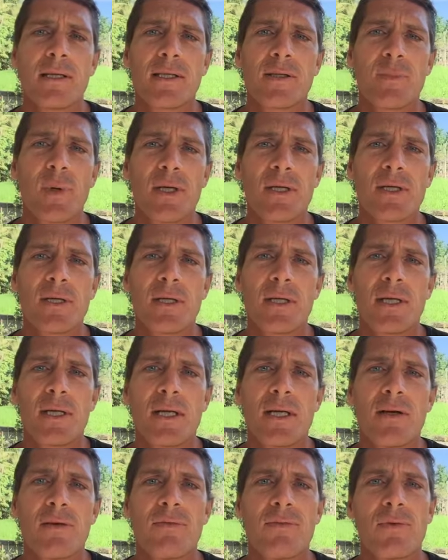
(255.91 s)

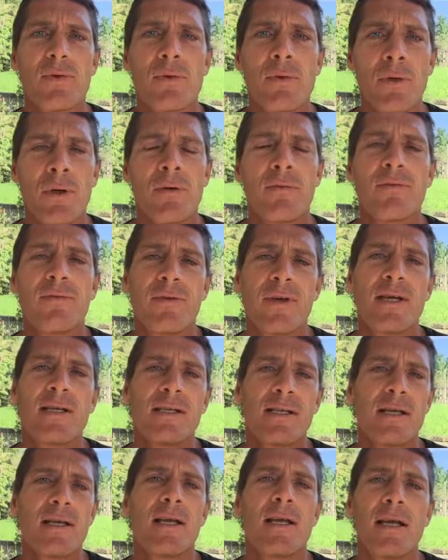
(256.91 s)
especially if you are
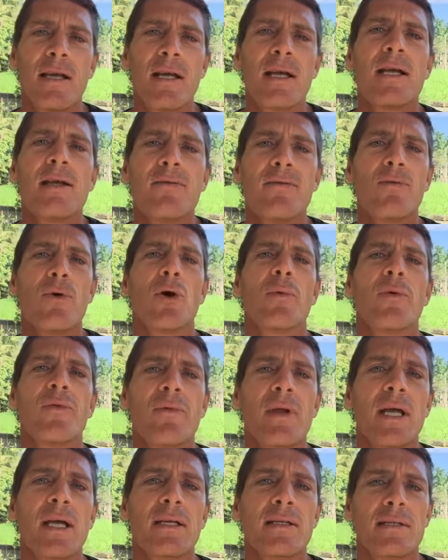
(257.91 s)
facing any form of
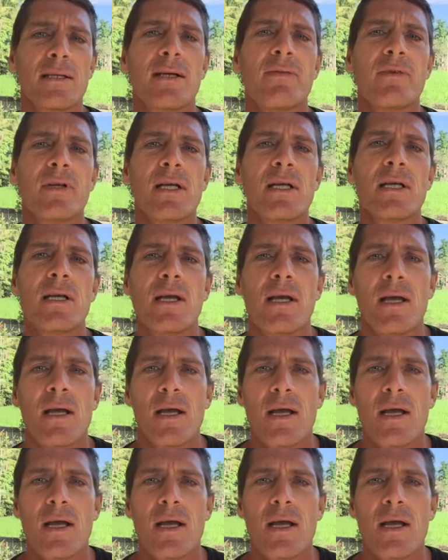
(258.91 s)
negativity.